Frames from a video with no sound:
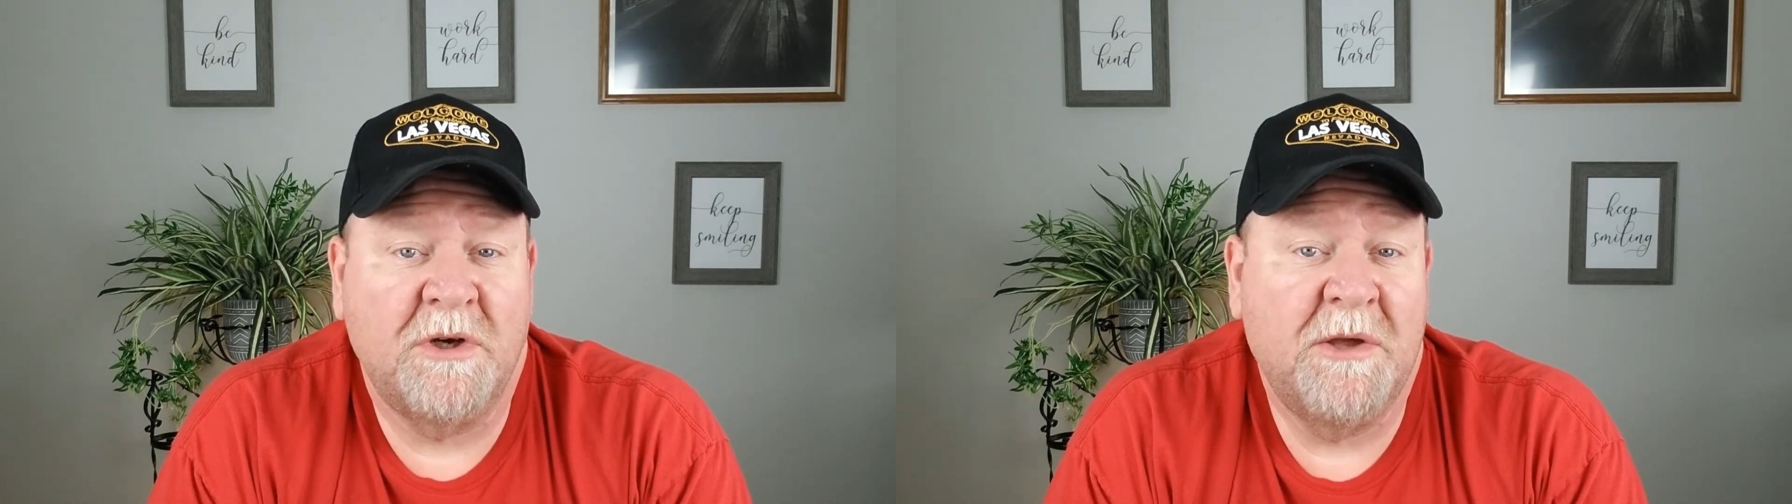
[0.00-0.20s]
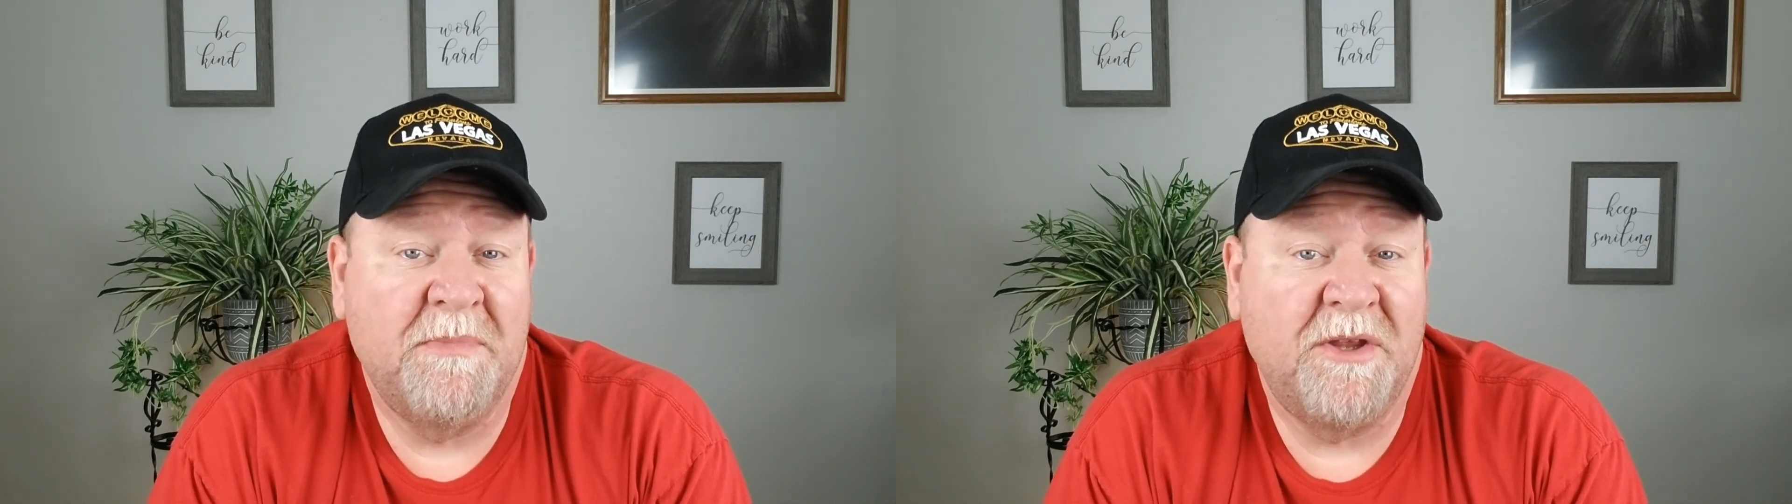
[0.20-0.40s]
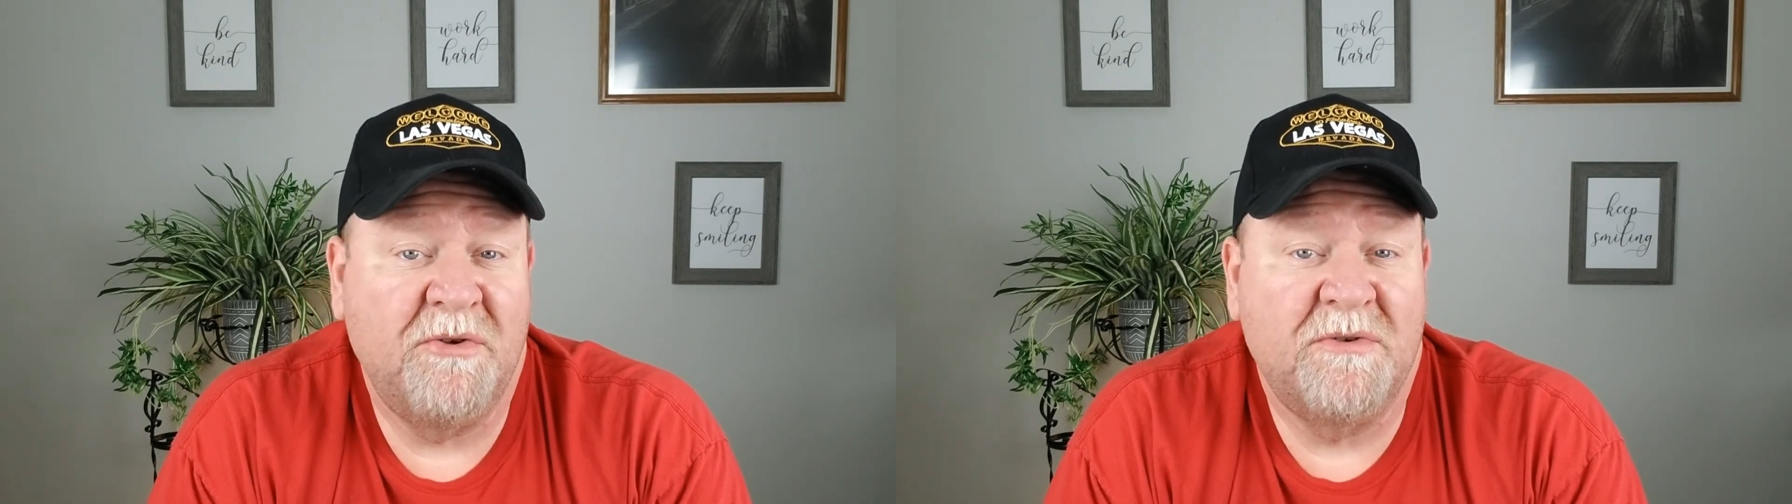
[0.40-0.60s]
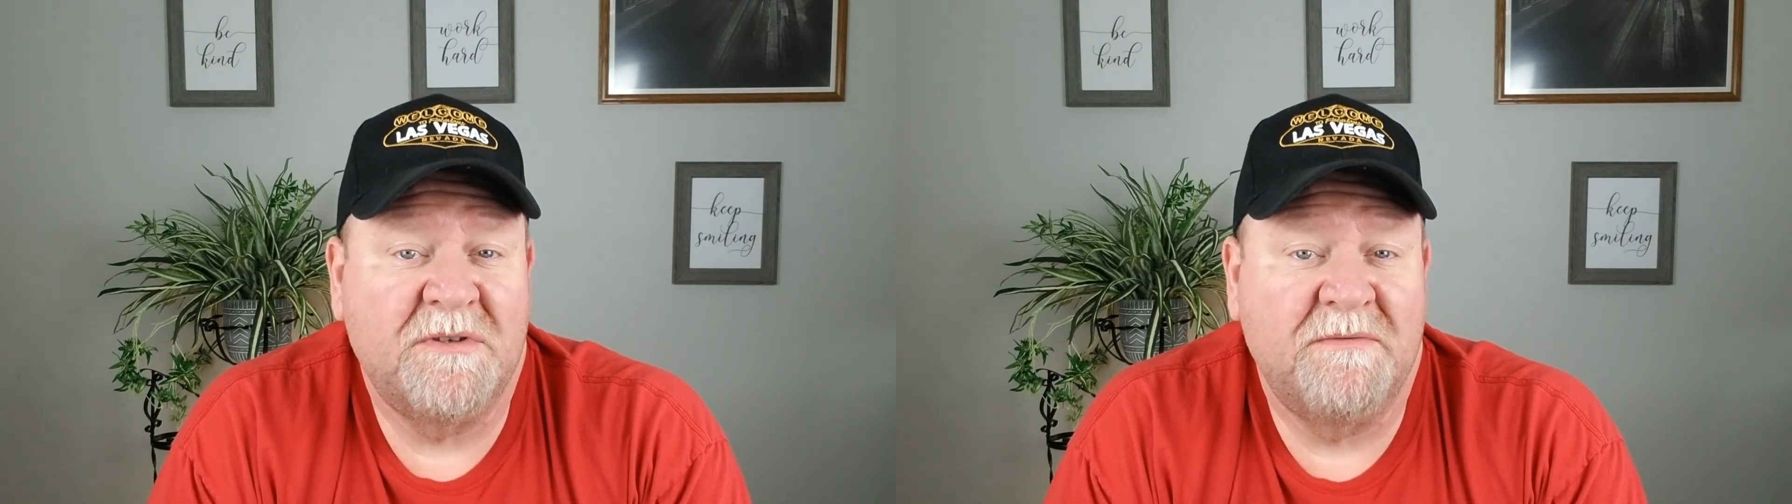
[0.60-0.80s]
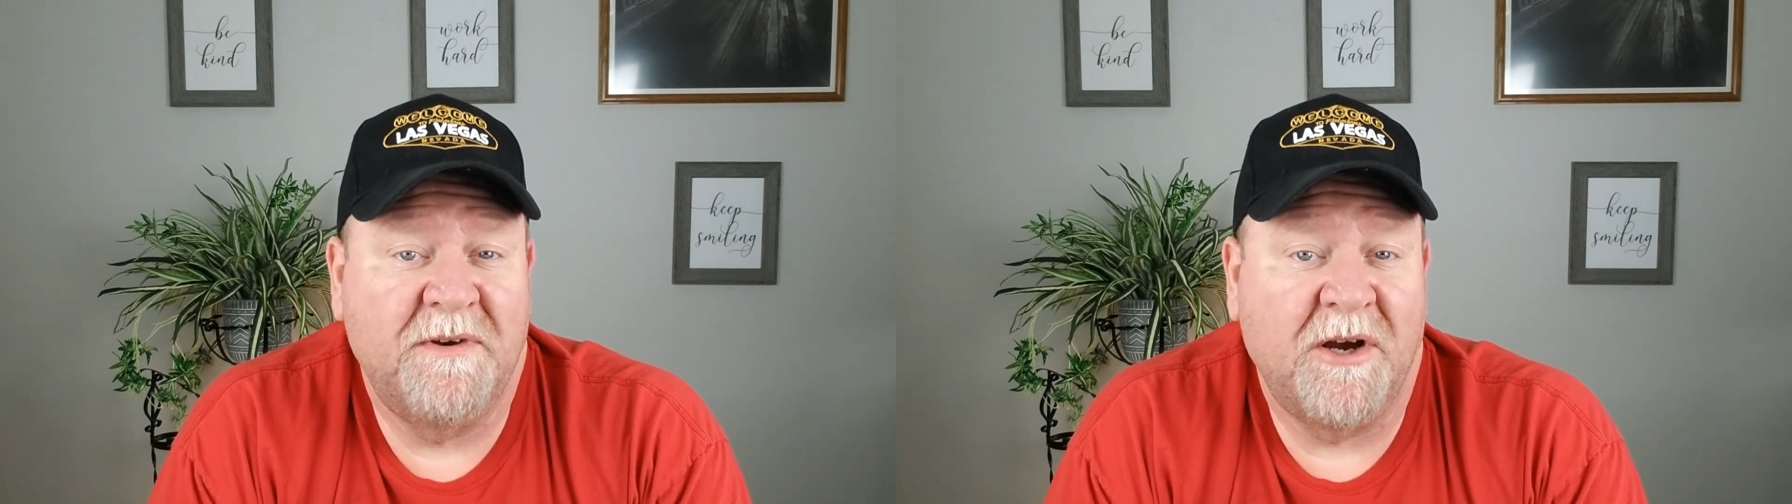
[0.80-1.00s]
can be
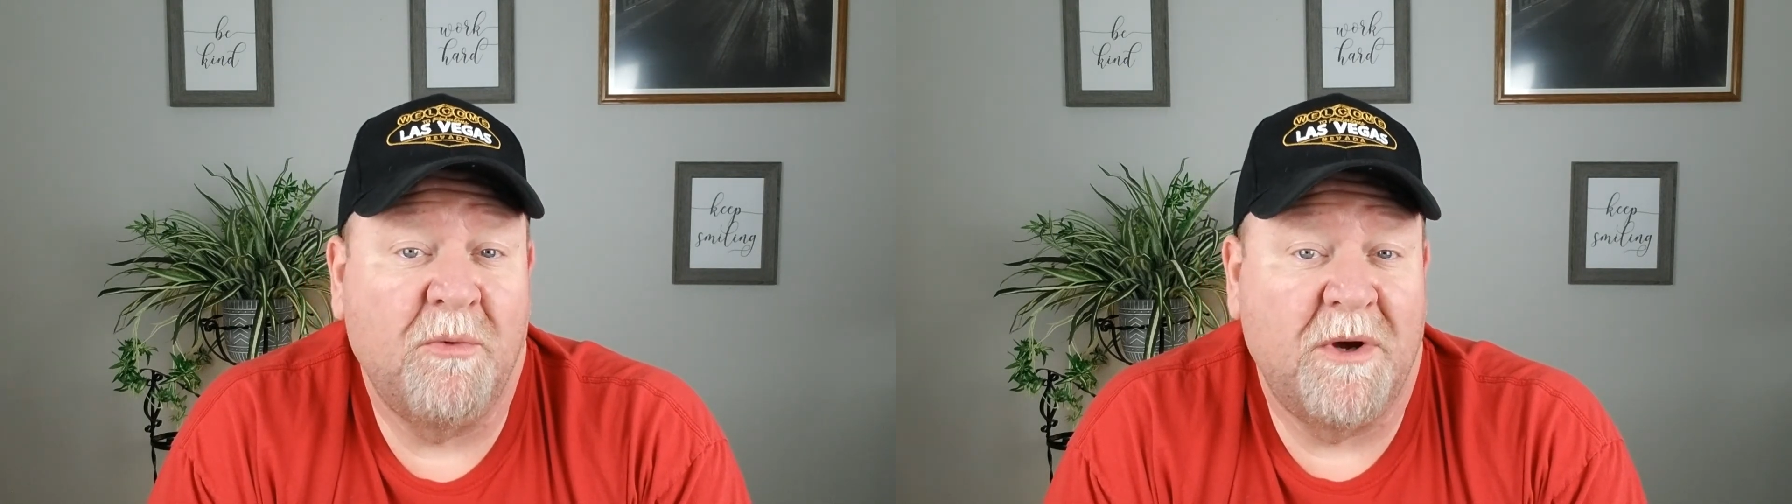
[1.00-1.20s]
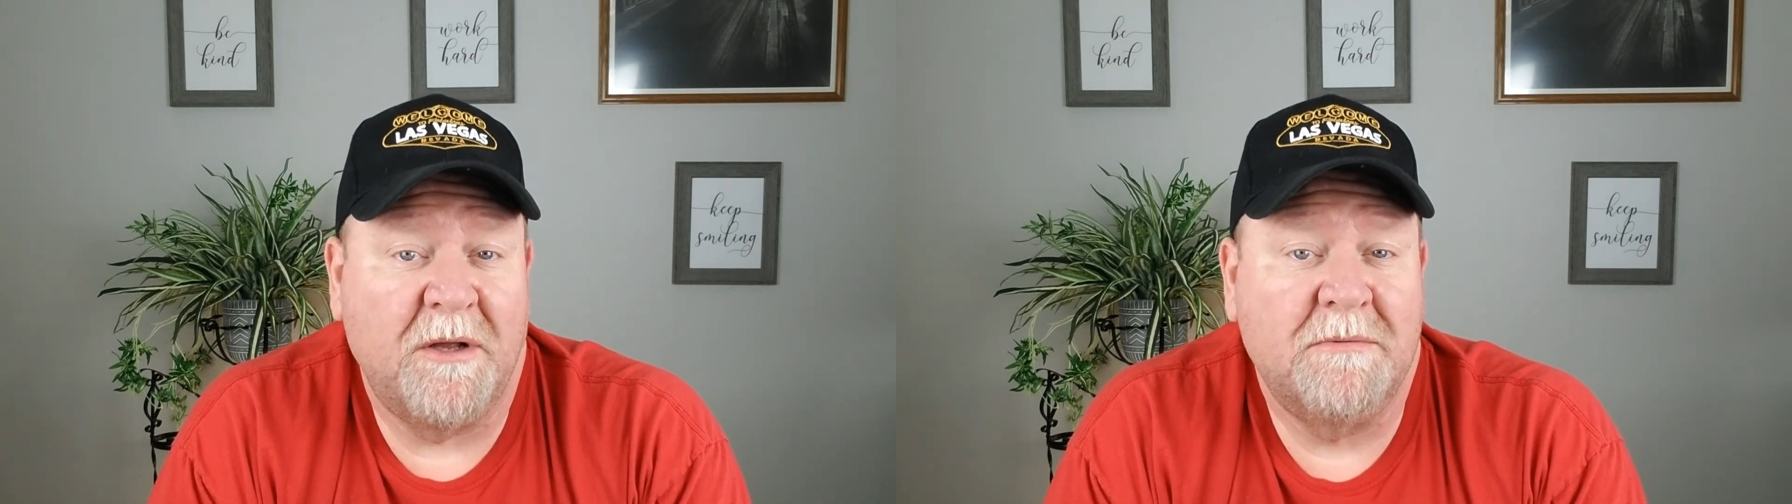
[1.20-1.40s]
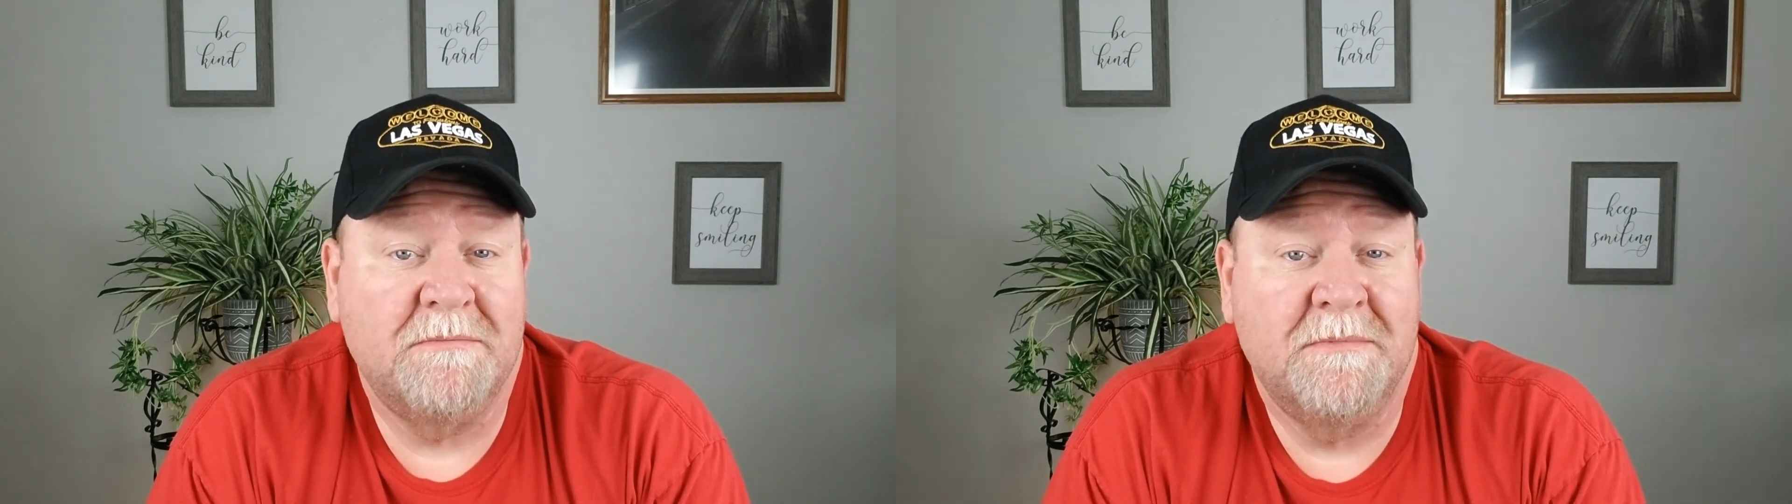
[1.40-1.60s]
used very well.